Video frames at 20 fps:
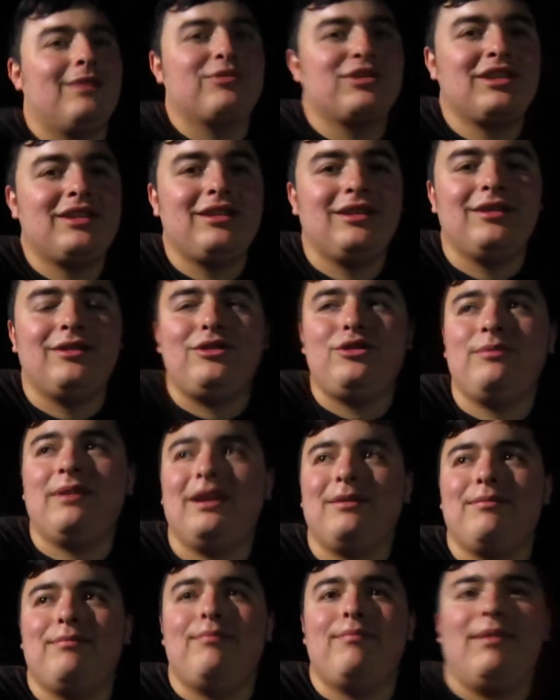I'm trying to do
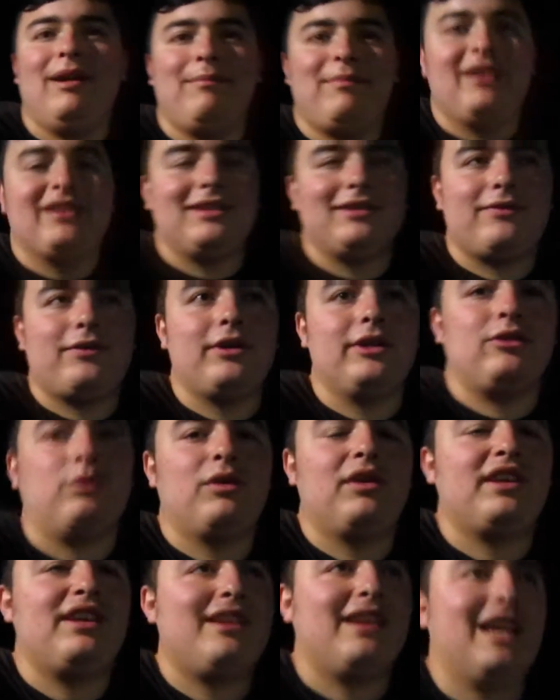my best as far as
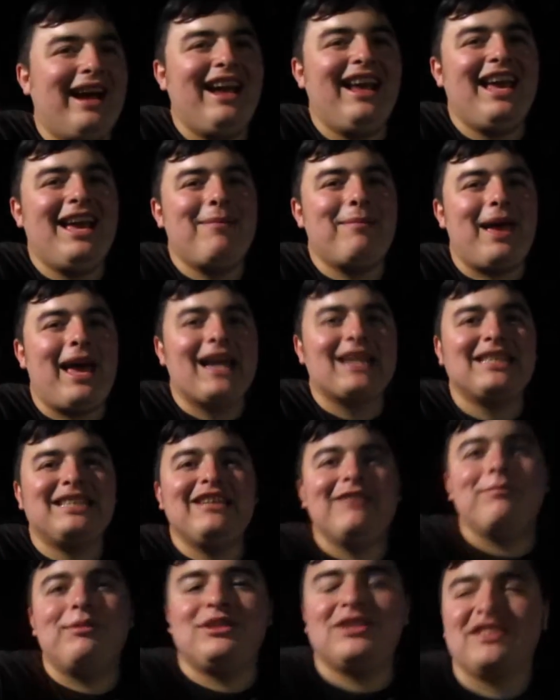working out. I am
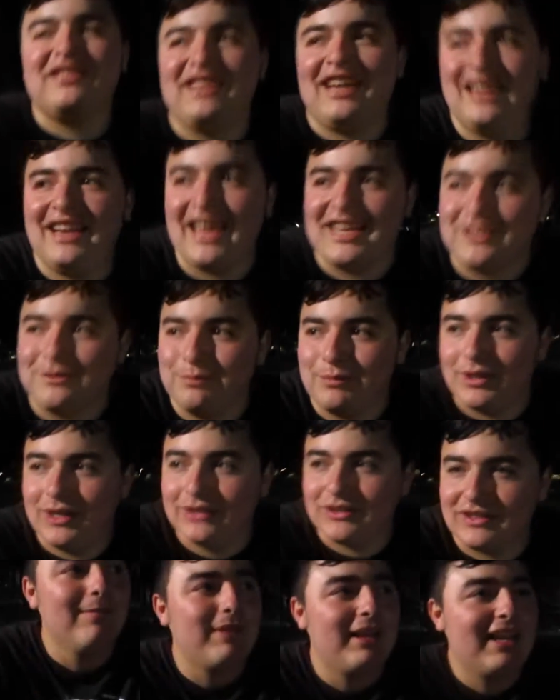active, but just not as
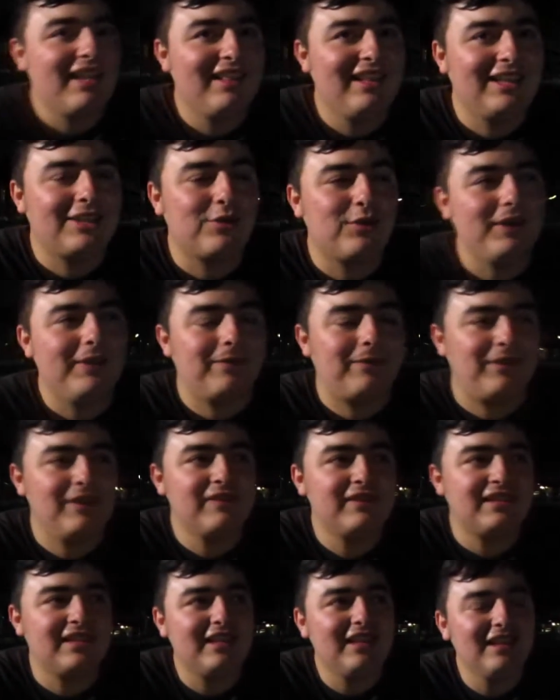much. Back in like
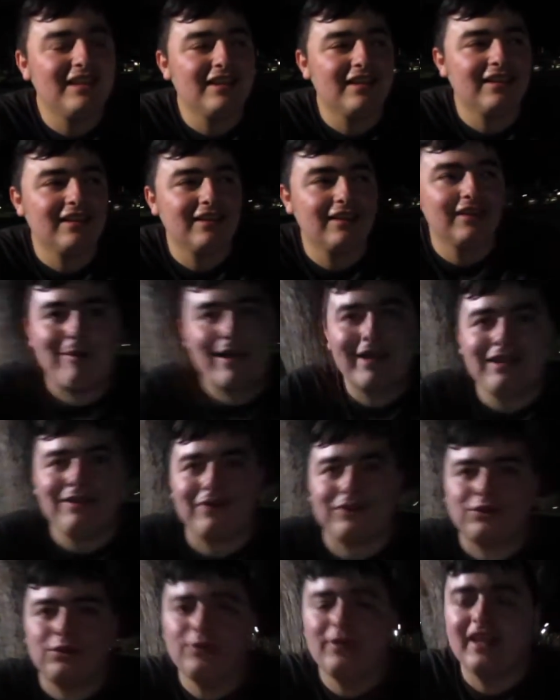2015, I've
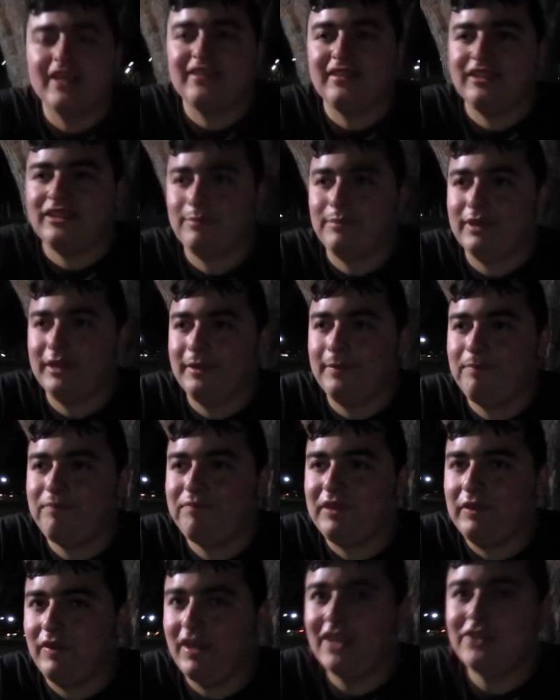never told you guys this, but
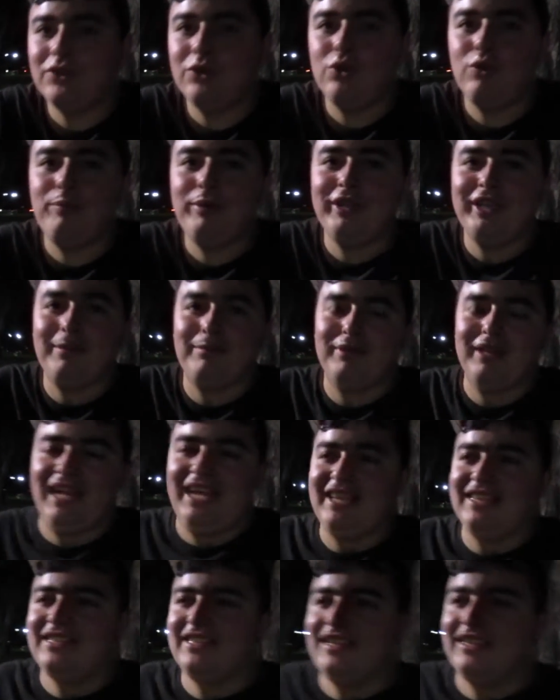if you guys know who Billy
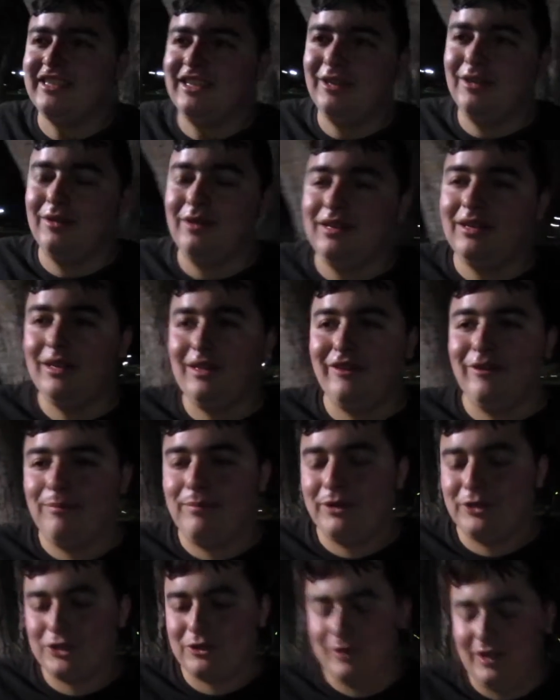Blanks is, I'll leave a
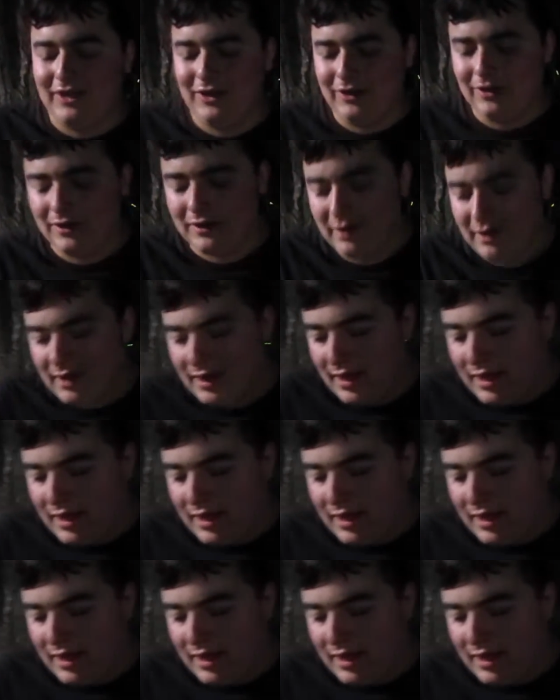picture right here.